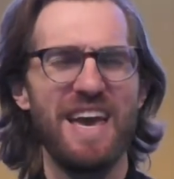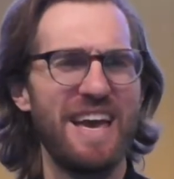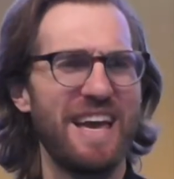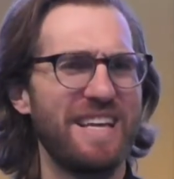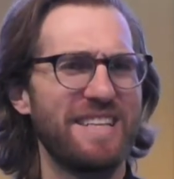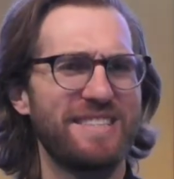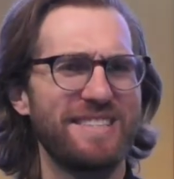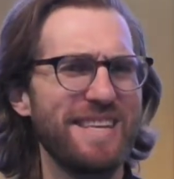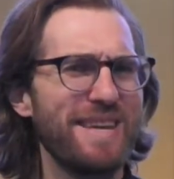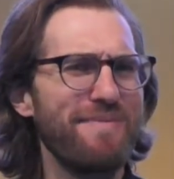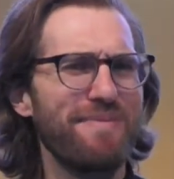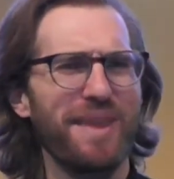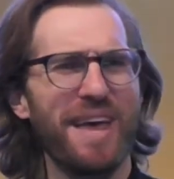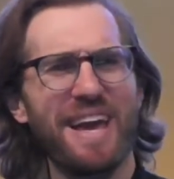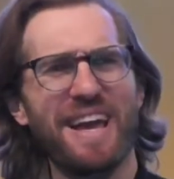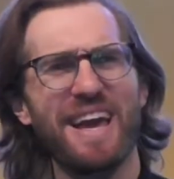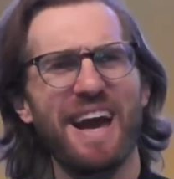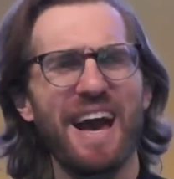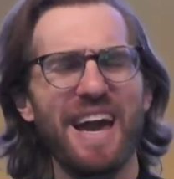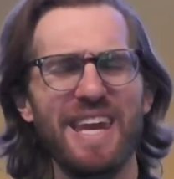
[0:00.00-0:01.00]
It seemed like
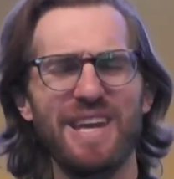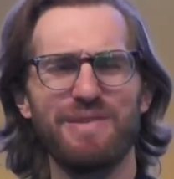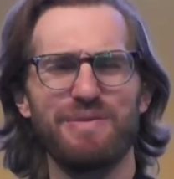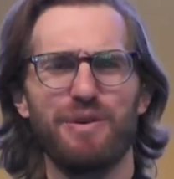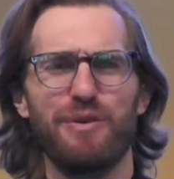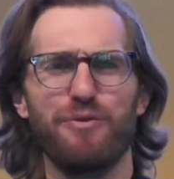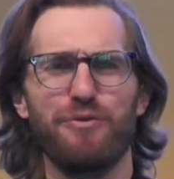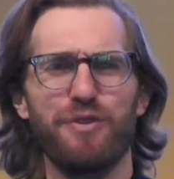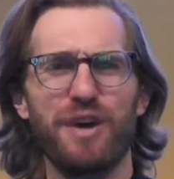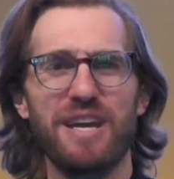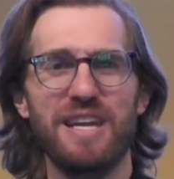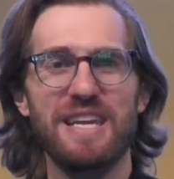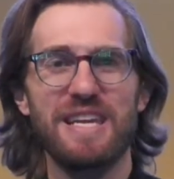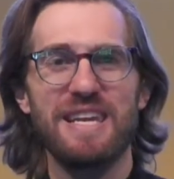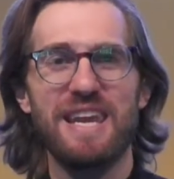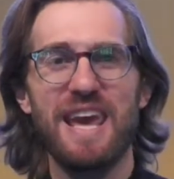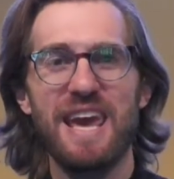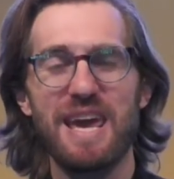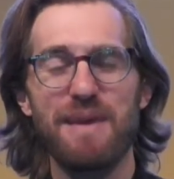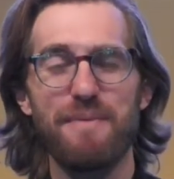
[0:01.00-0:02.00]
kind of a funny
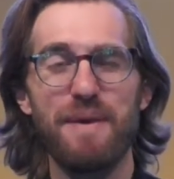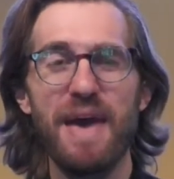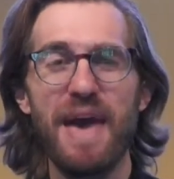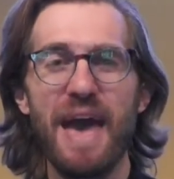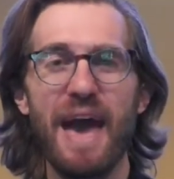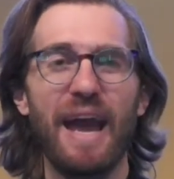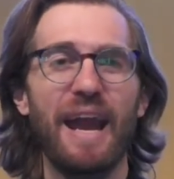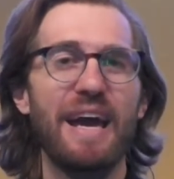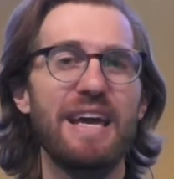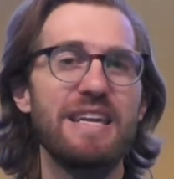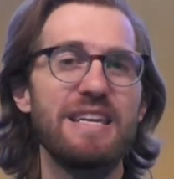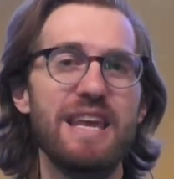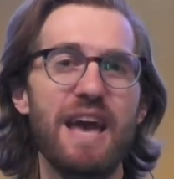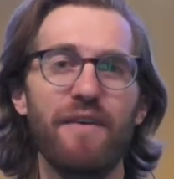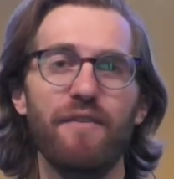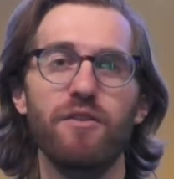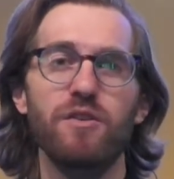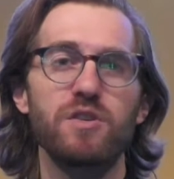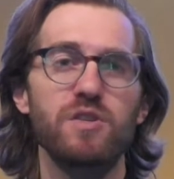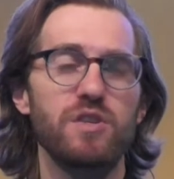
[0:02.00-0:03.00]
name, and I
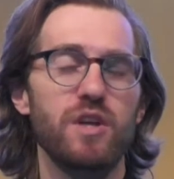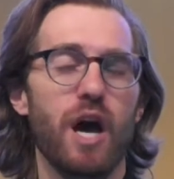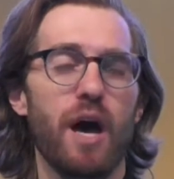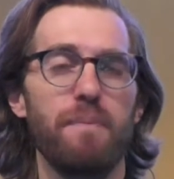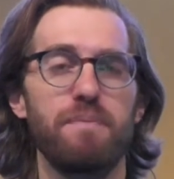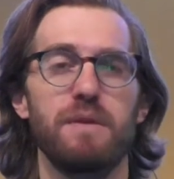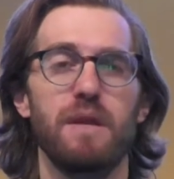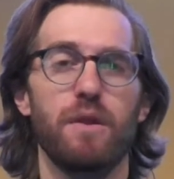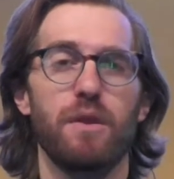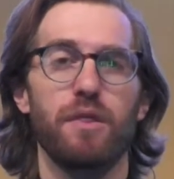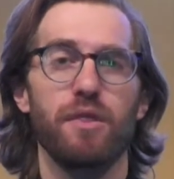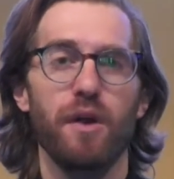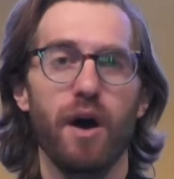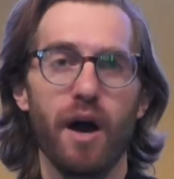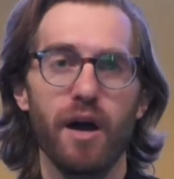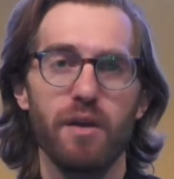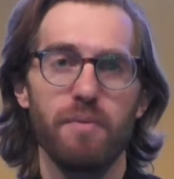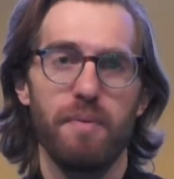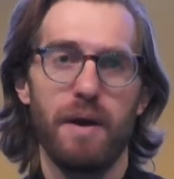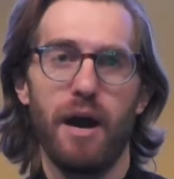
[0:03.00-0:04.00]
never stopped and
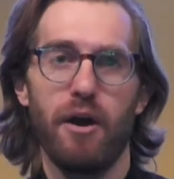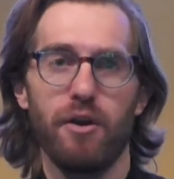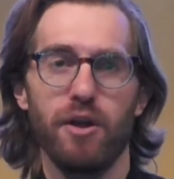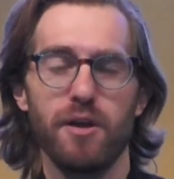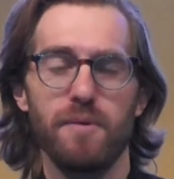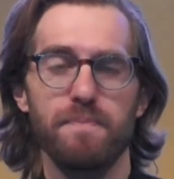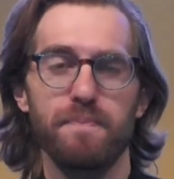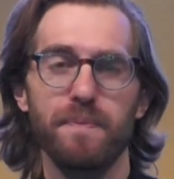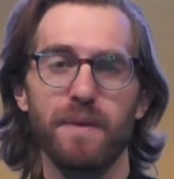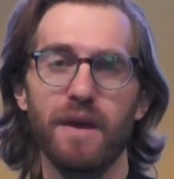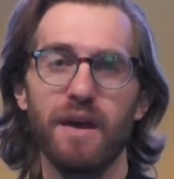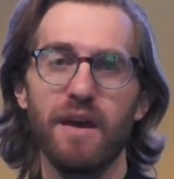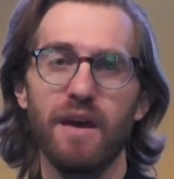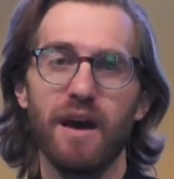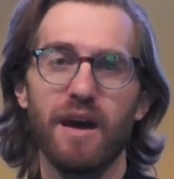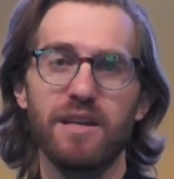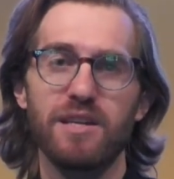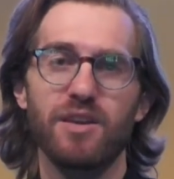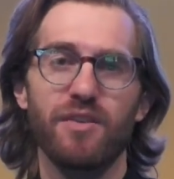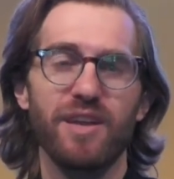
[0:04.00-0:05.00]
thought about it
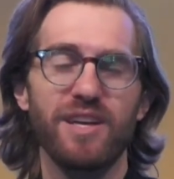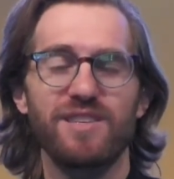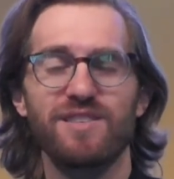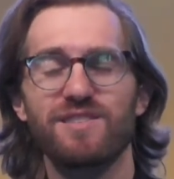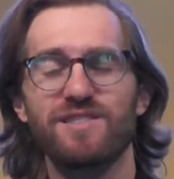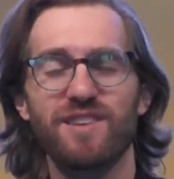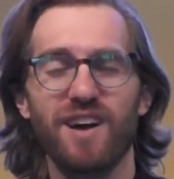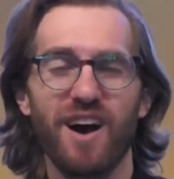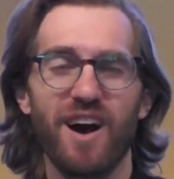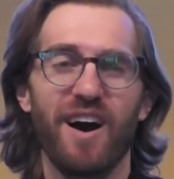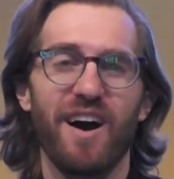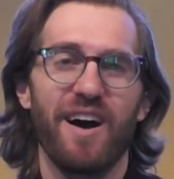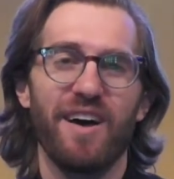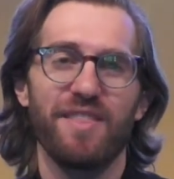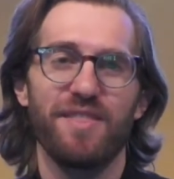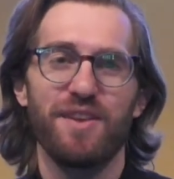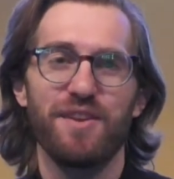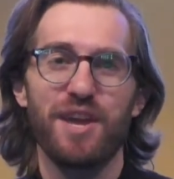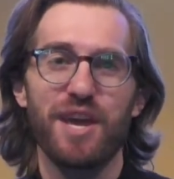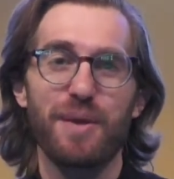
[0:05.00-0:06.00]
until I saw
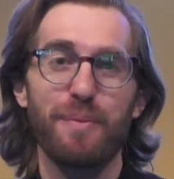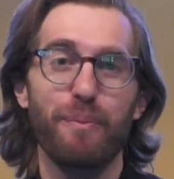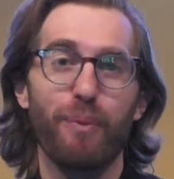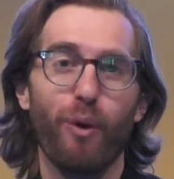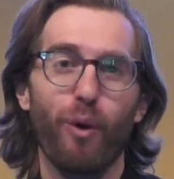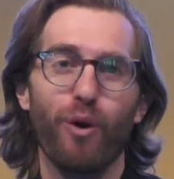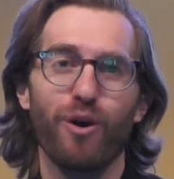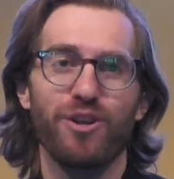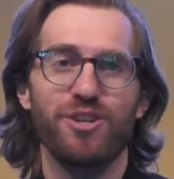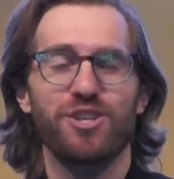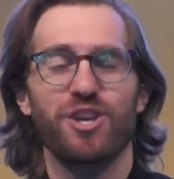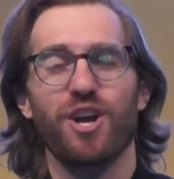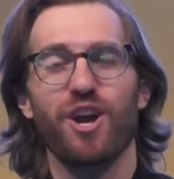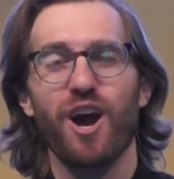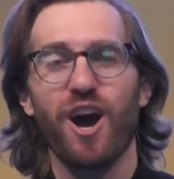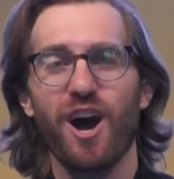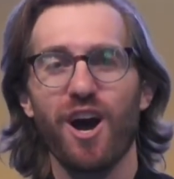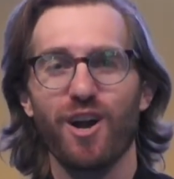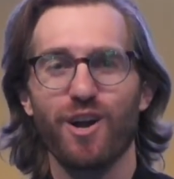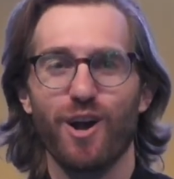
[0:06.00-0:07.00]
the name Port
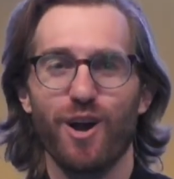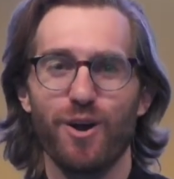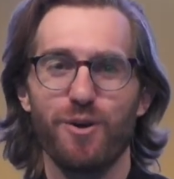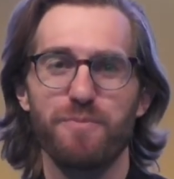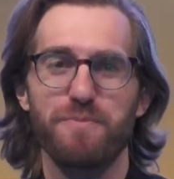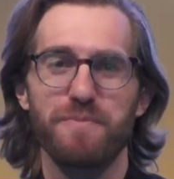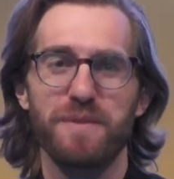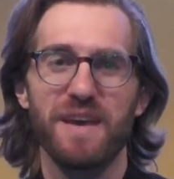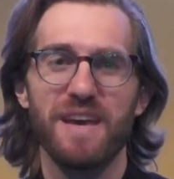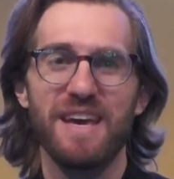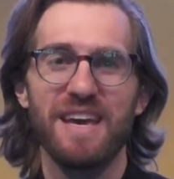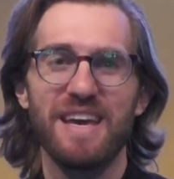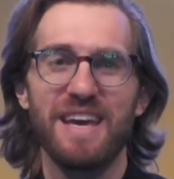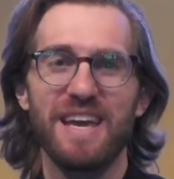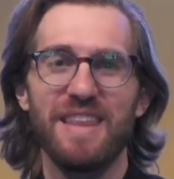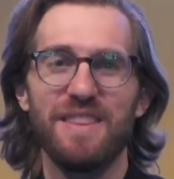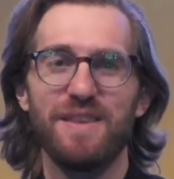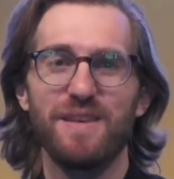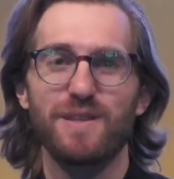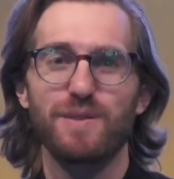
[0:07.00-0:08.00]
Chicago
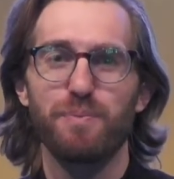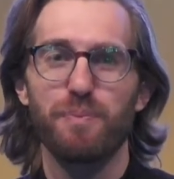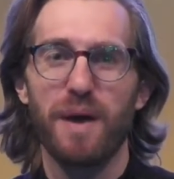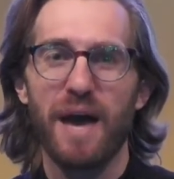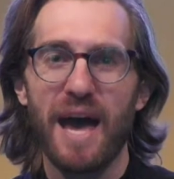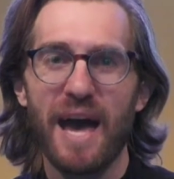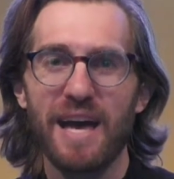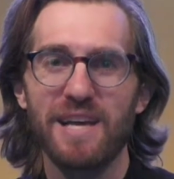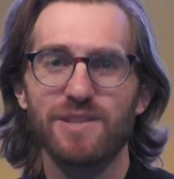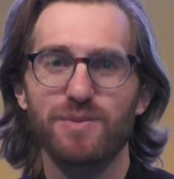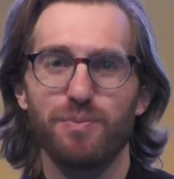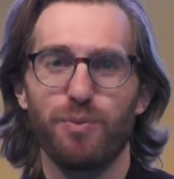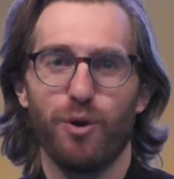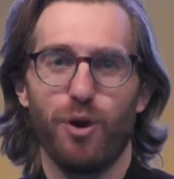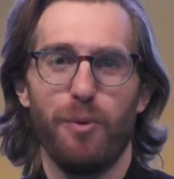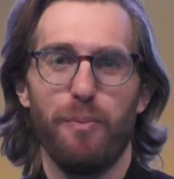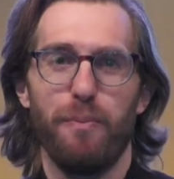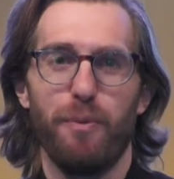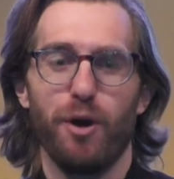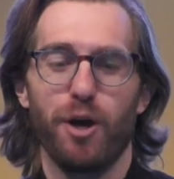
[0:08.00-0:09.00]
in this passport
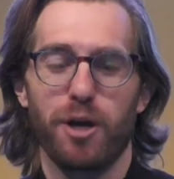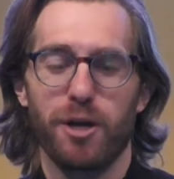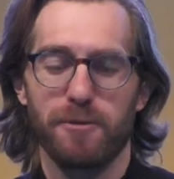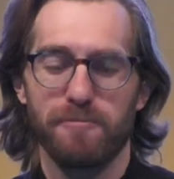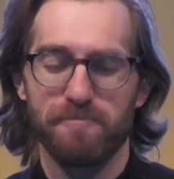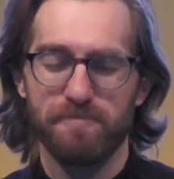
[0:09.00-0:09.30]
book.